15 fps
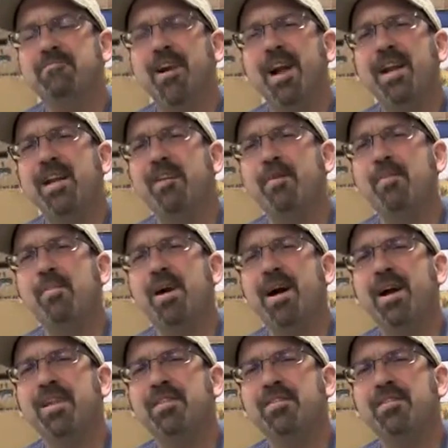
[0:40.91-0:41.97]
finding our
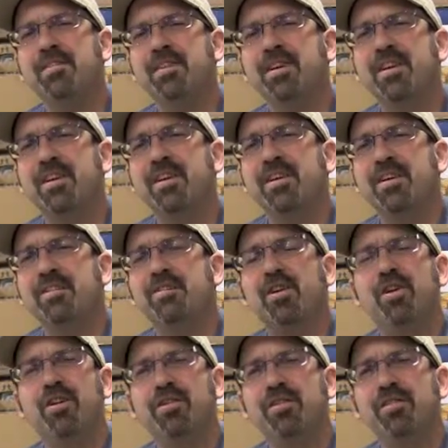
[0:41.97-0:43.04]
minds
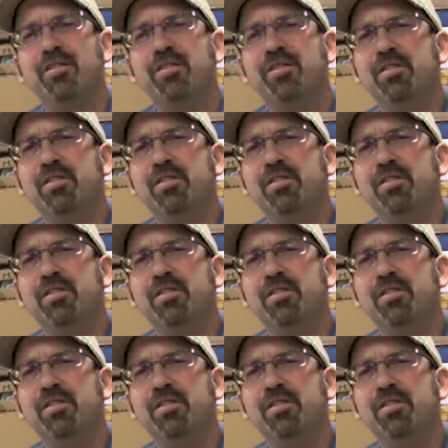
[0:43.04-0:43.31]
turned